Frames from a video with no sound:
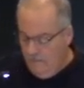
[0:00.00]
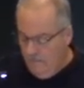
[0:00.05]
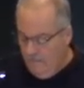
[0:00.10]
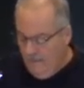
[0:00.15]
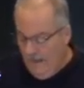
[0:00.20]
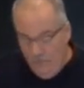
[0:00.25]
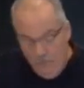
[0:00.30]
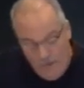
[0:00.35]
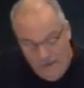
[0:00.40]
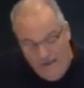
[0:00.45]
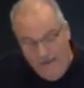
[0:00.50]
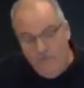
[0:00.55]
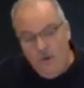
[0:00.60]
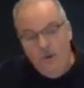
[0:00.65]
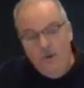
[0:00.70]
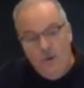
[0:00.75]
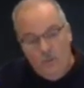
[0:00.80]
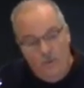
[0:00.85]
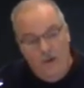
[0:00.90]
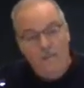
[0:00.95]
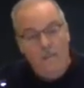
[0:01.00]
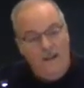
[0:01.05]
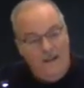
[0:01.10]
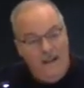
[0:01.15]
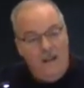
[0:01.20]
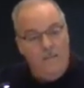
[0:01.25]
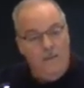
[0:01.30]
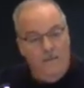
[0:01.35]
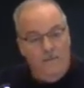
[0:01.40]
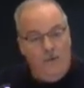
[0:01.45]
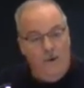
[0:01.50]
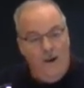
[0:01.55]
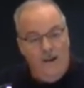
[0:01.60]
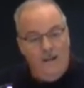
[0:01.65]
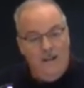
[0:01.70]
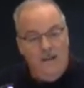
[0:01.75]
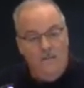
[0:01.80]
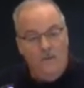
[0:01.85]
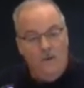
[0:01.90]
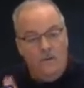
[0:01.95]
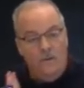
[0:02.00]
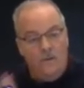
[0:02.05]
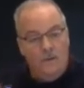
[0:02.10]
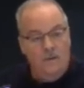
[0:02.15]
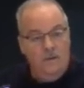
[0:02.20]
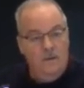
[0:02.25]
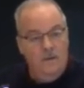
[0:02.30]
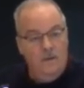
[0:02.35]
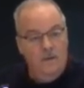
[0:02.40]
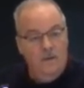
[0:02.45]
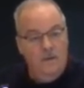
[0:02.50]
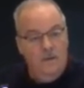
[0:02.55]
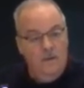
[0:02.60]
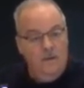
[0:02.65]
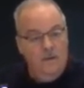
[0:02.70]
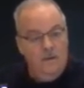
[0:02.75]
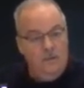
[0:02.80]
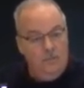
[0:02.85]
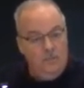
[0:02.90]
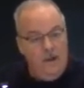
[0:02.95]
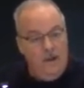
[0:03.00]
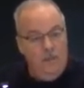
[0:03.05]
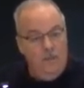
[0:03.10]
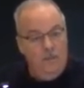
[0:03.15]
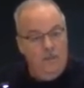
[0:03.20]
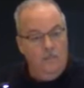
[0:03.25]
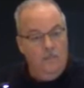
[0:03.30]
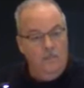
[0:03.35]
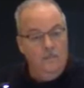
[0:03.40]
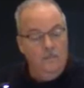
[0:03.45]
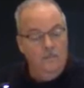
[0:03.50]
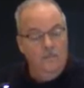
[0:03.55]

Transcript: I'm going to give you the remedy before I give you the problem.